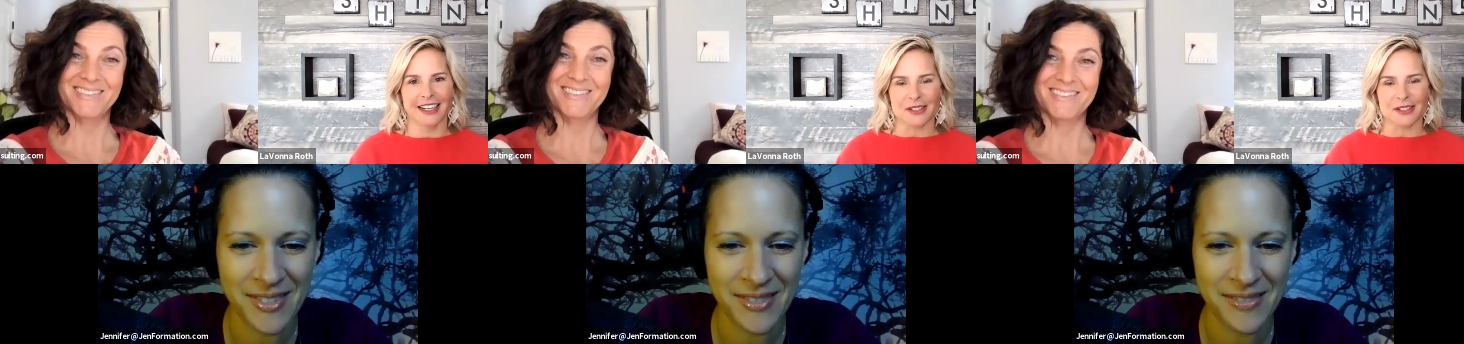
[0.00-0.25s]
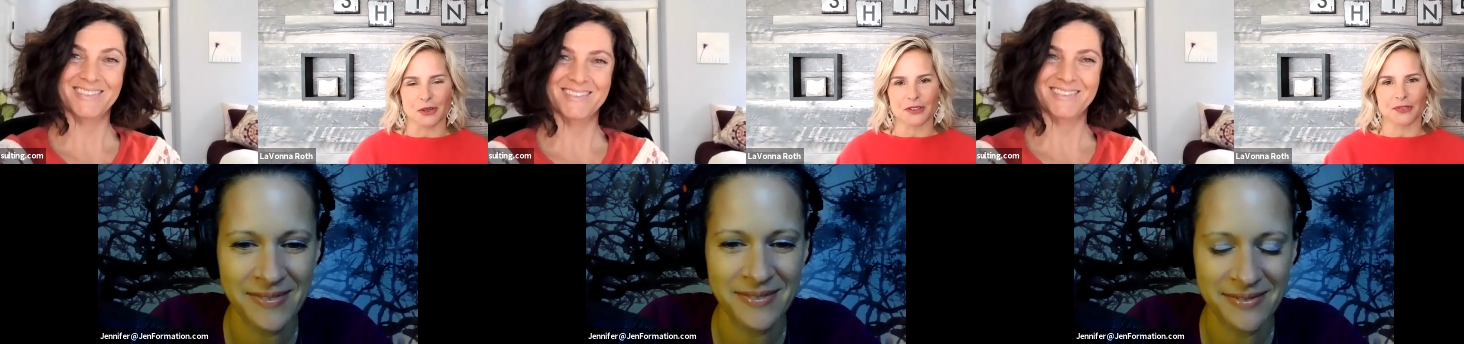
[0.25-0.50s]

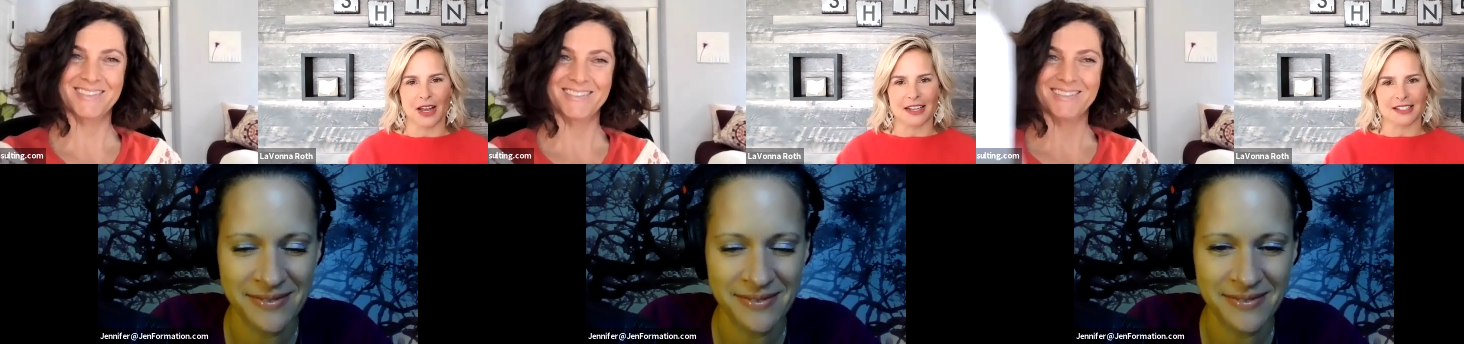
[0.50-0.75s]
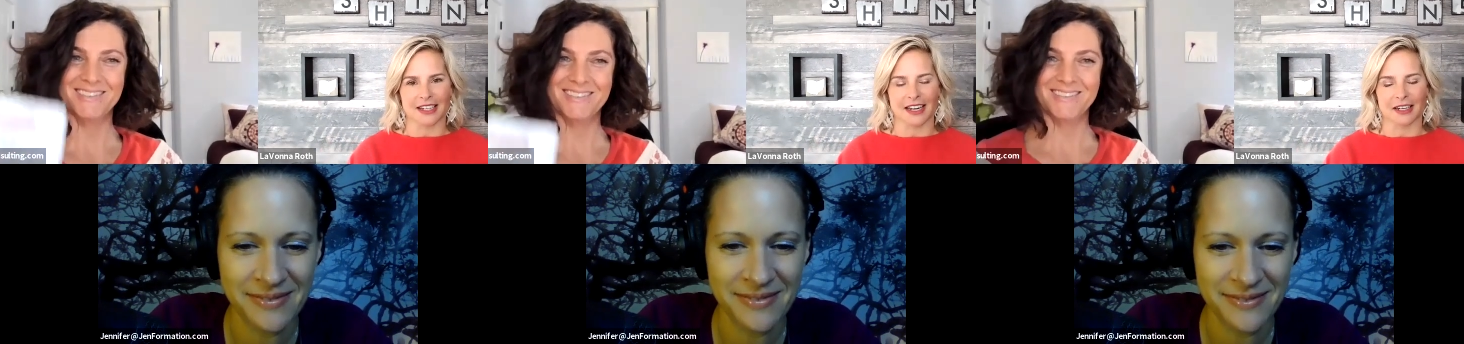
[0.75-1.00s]
Speaker 1: So it's always
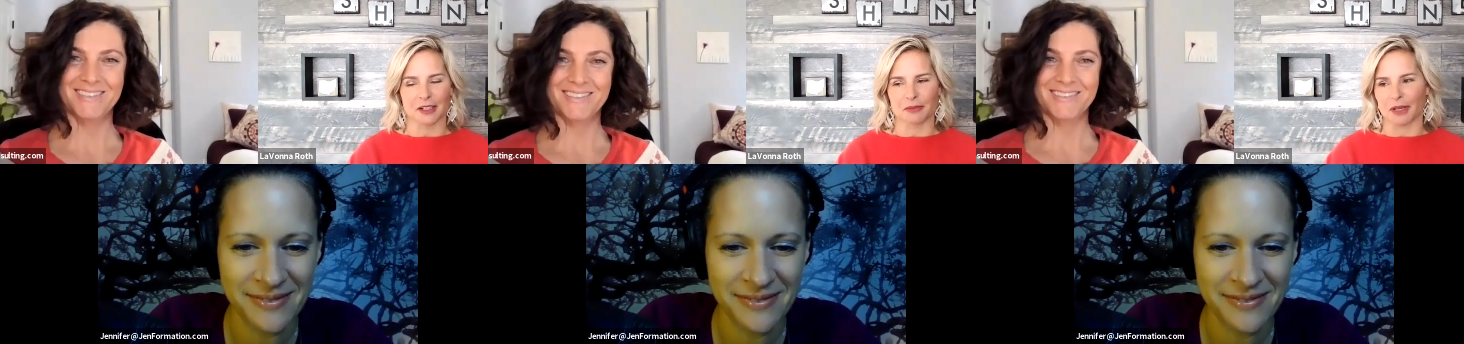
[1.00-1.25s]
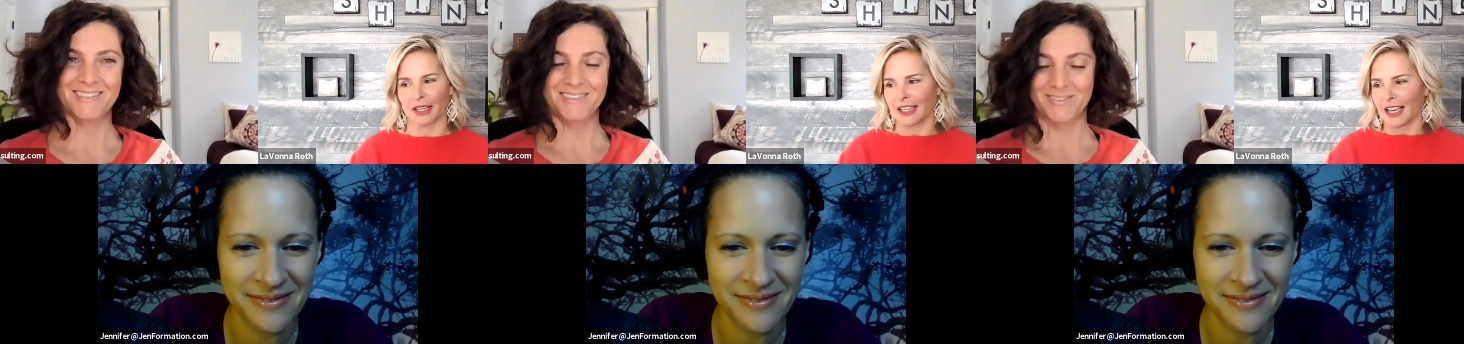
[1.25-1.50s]
fascinating.
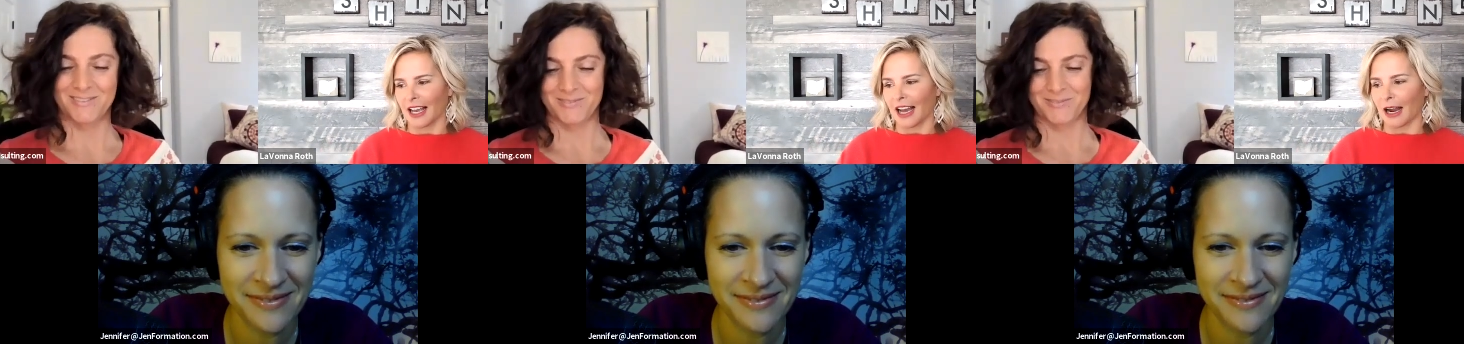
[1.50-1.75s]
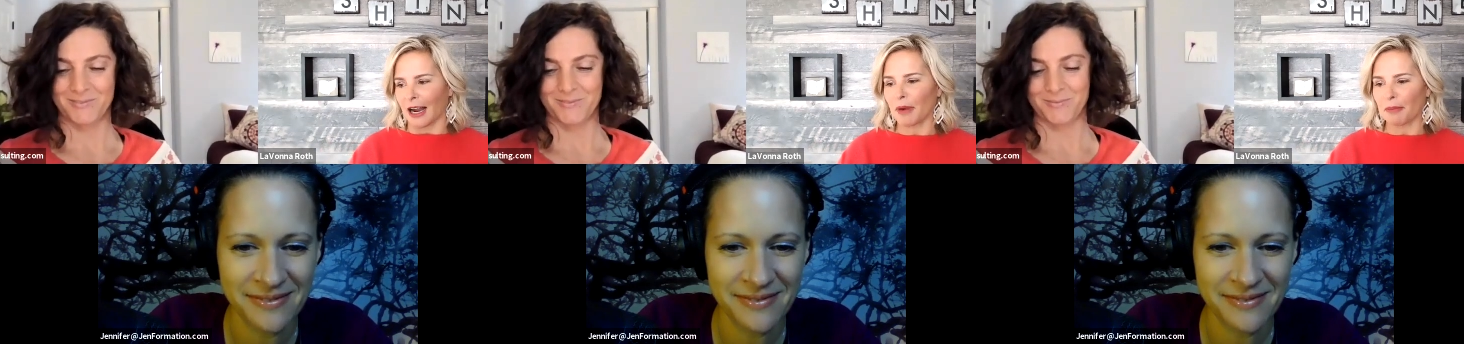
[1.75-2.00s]
But
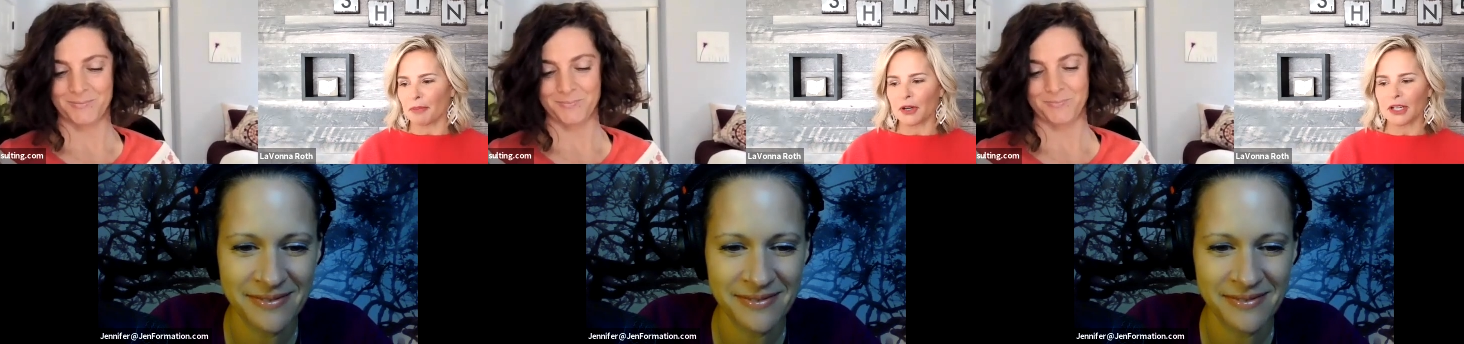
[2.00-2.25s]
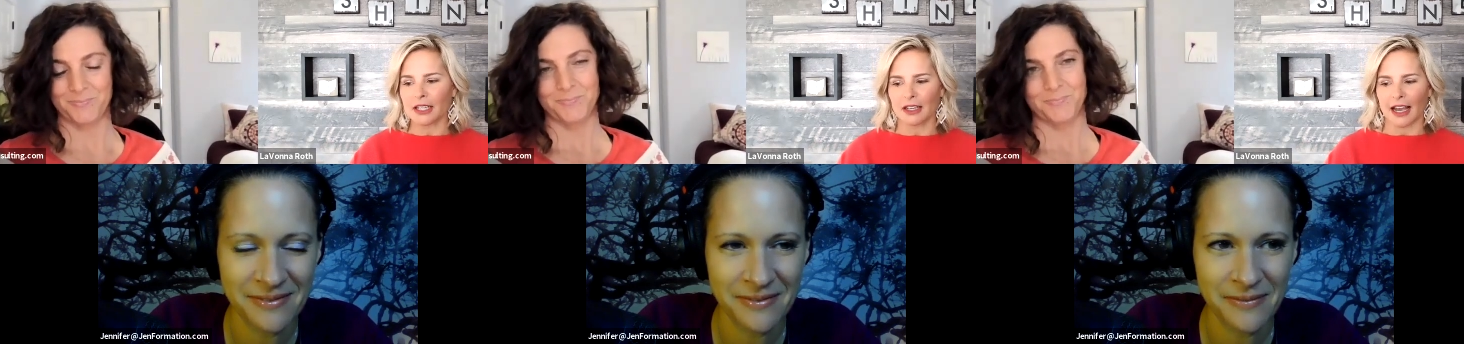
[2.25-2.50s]
I'm I'm
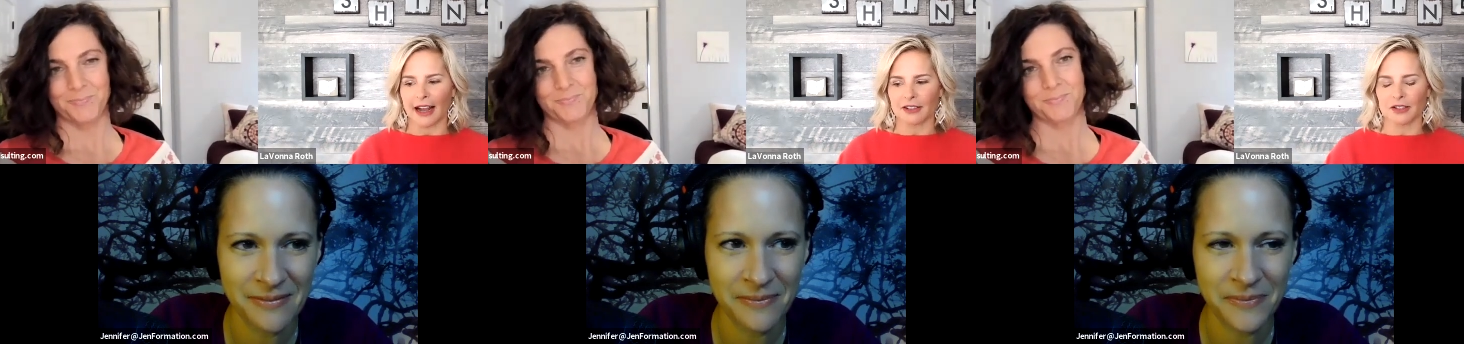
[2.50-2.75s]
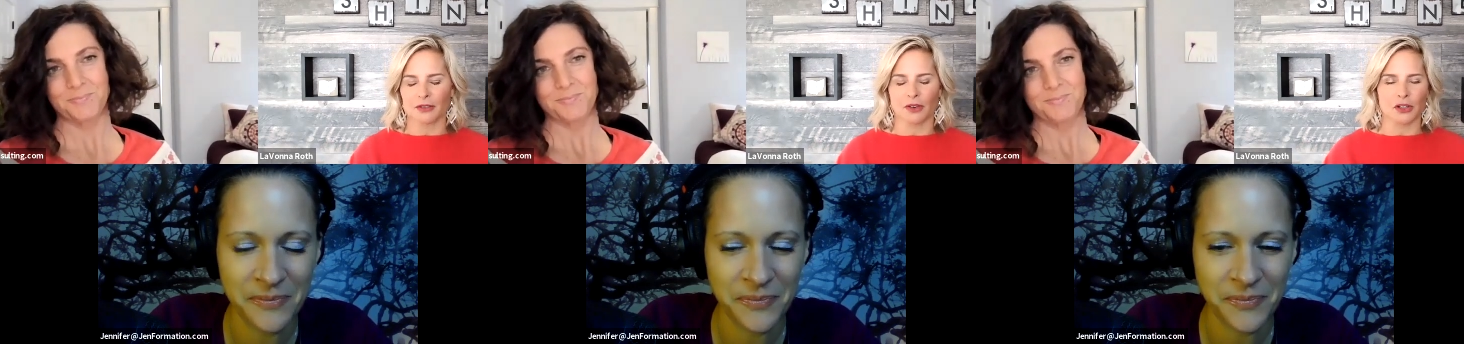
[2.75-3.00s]
pretty
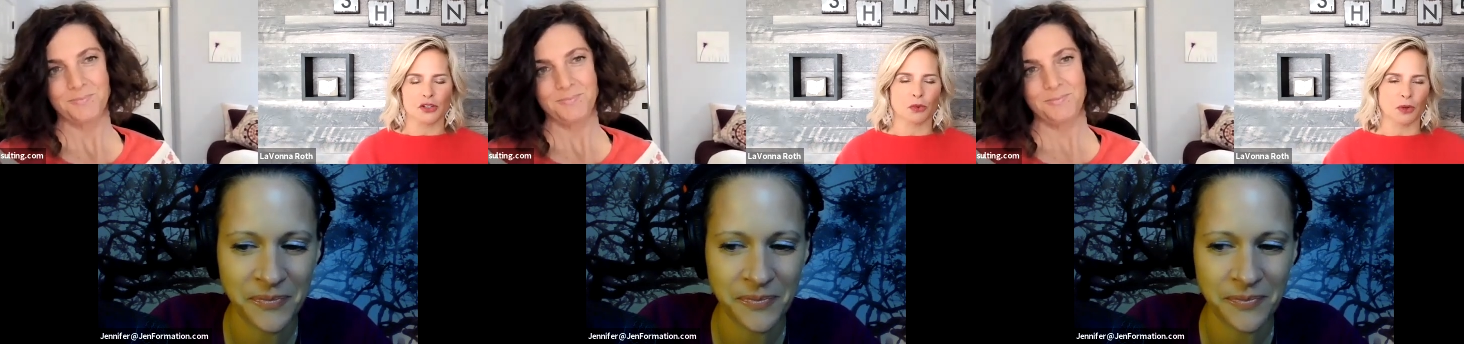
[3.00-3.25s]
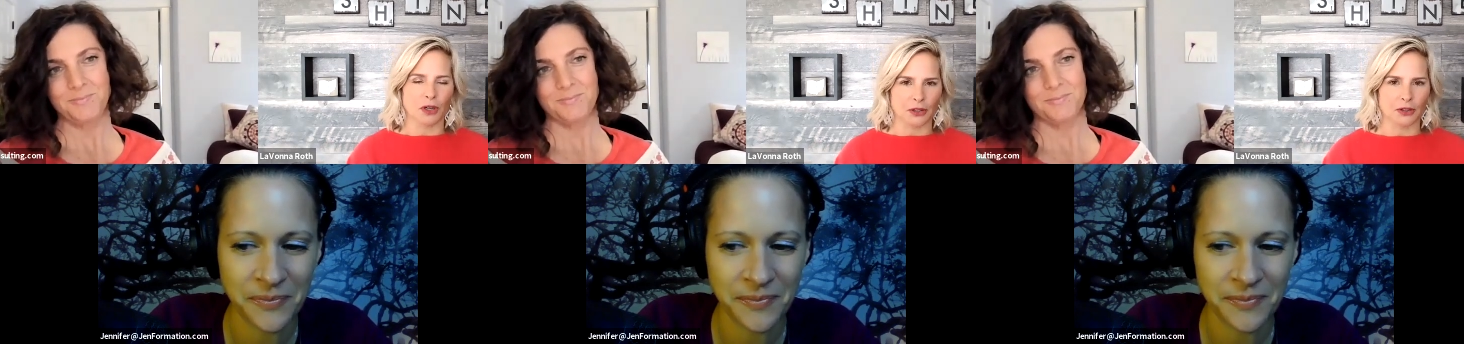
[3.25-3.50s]
active on
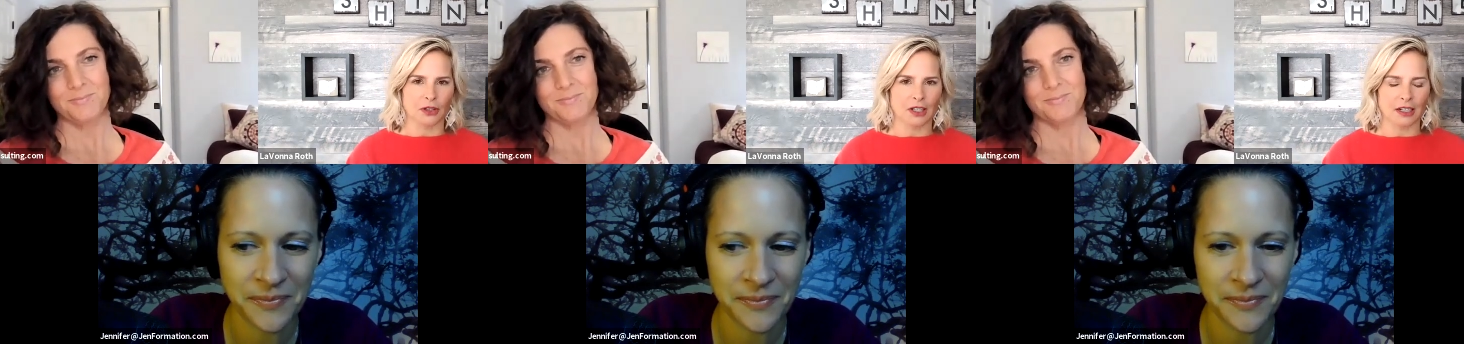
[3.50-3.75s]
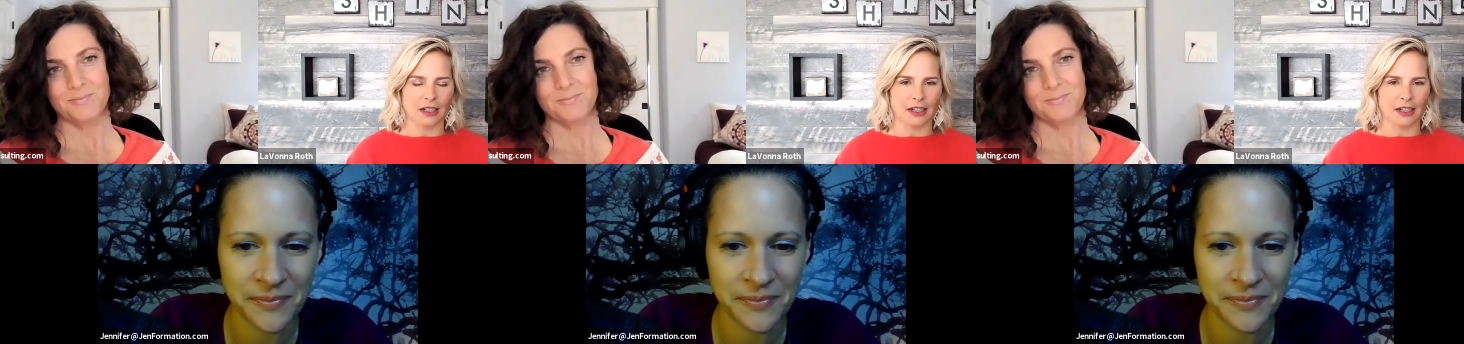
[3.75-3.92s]
Twitter.